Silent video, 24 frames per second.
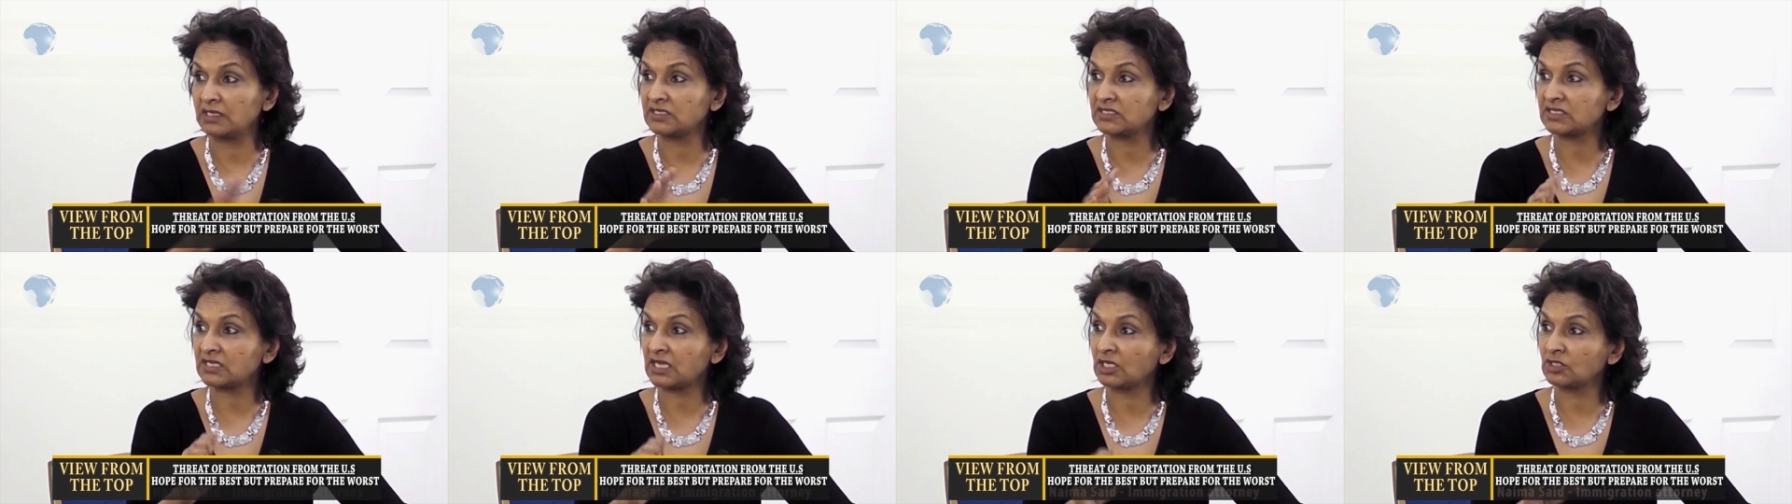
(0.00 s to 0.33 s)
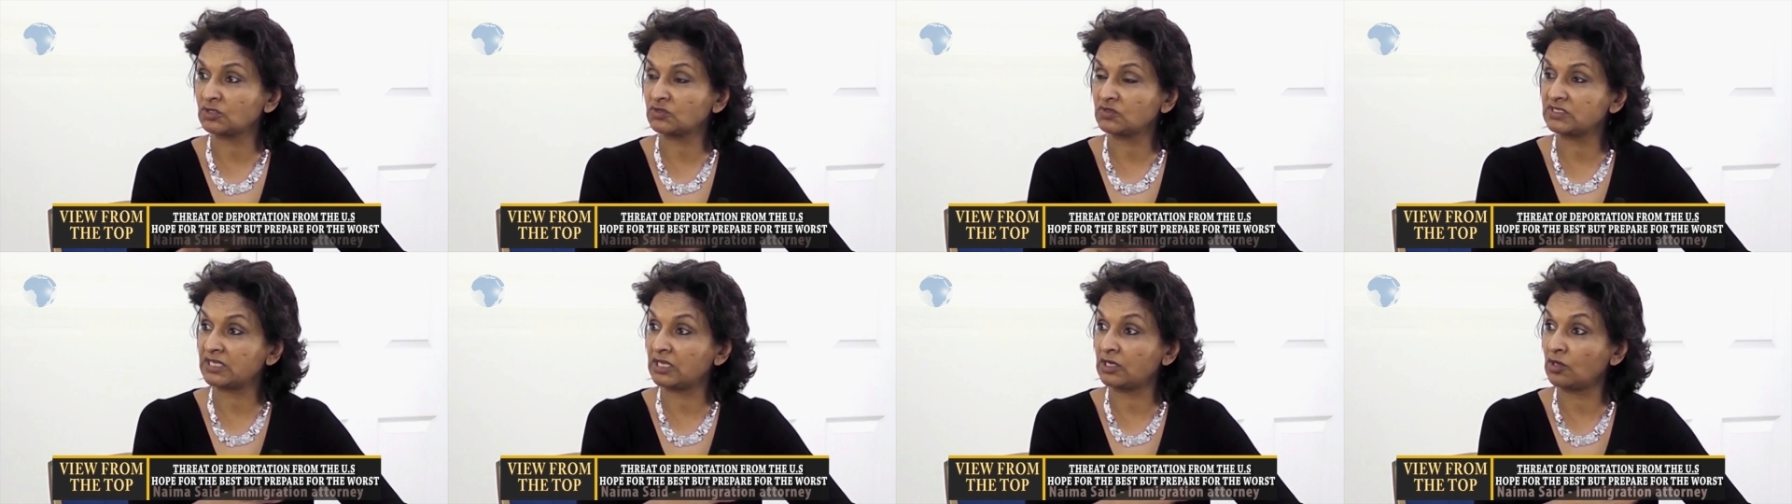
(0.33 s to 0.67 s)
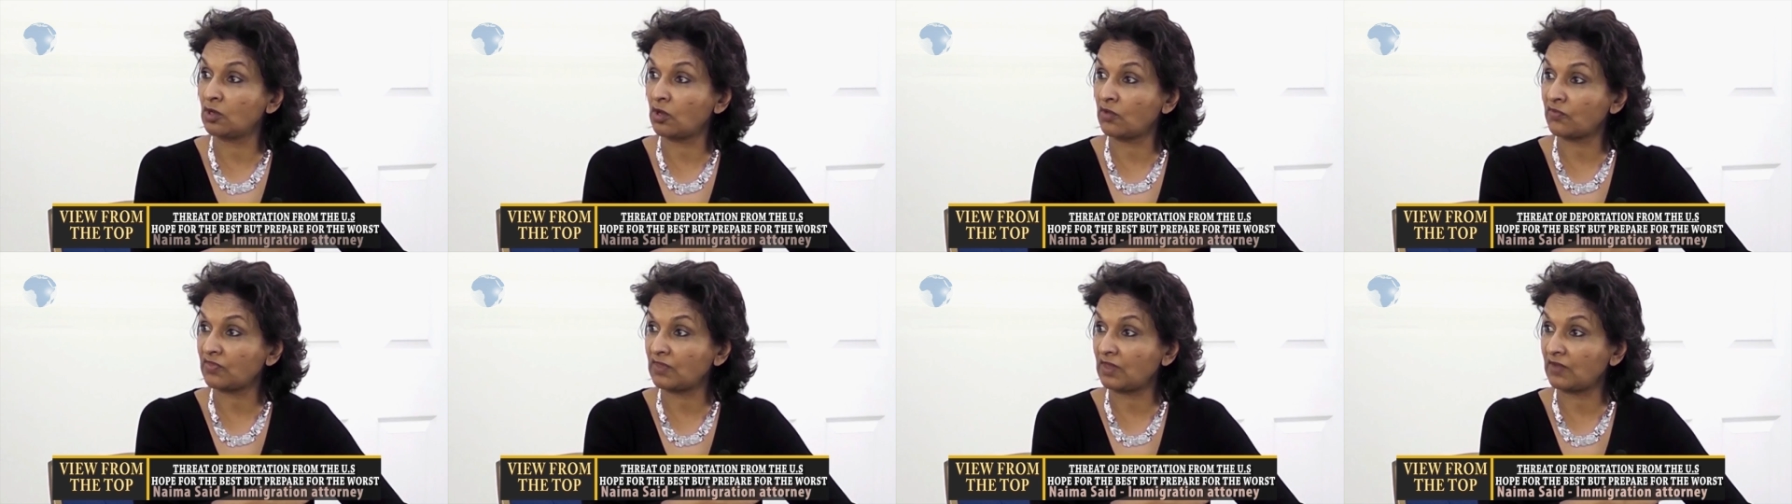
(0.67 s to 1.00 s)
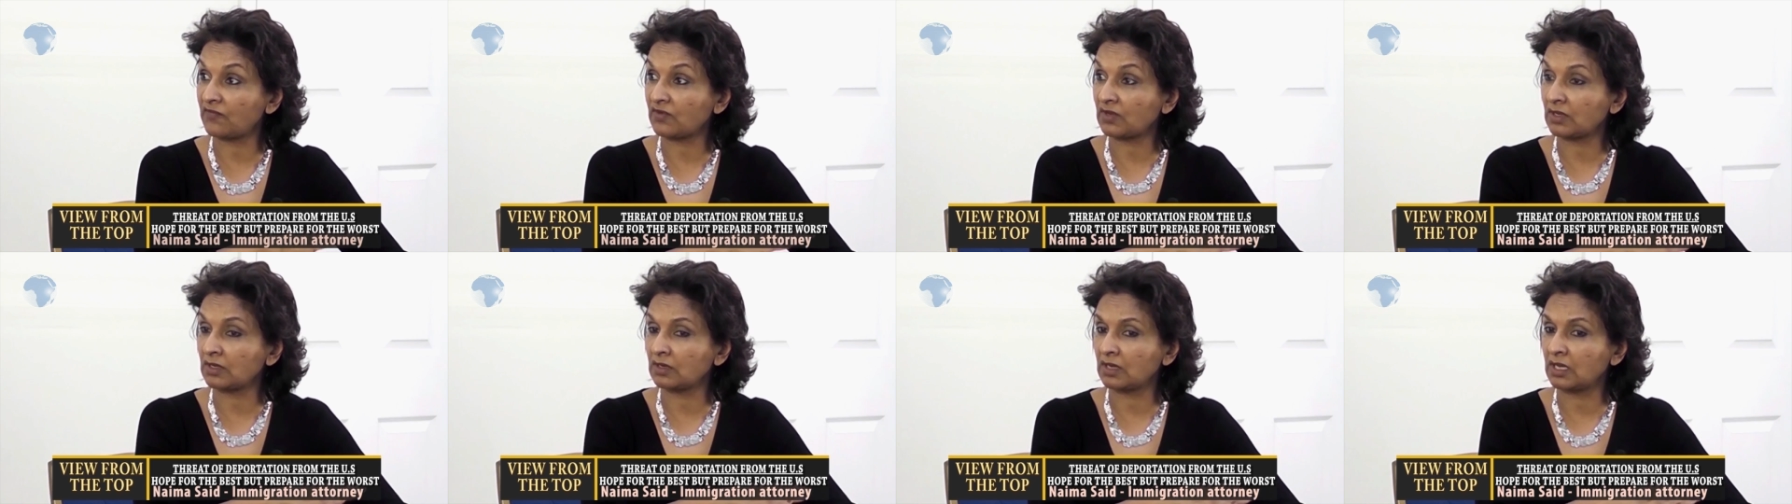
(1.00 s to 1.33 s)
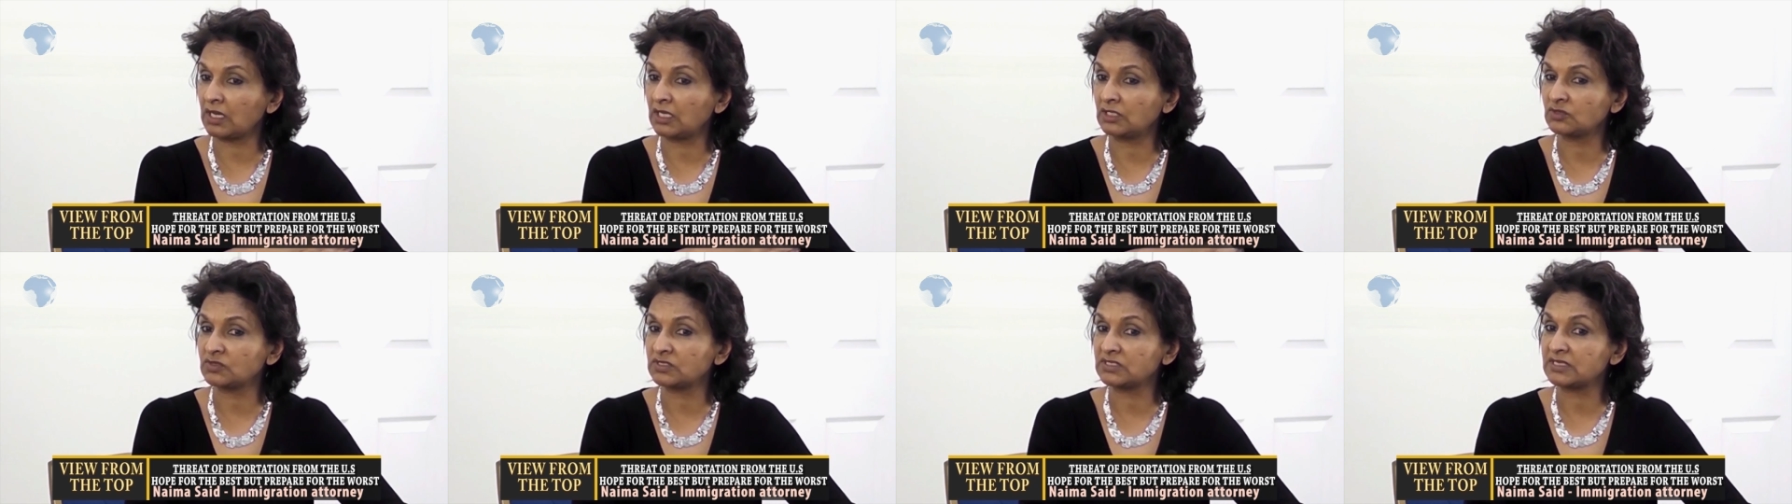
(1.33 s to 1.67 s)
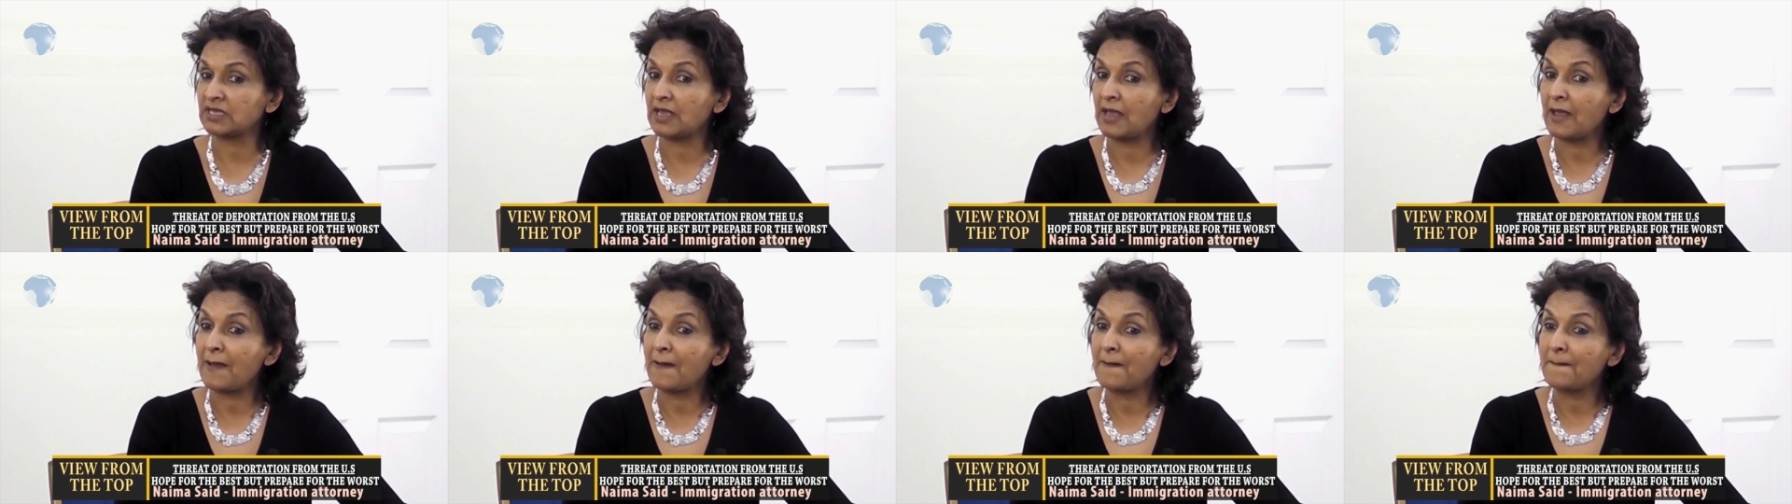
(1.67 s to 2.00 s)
East countries and North African countries.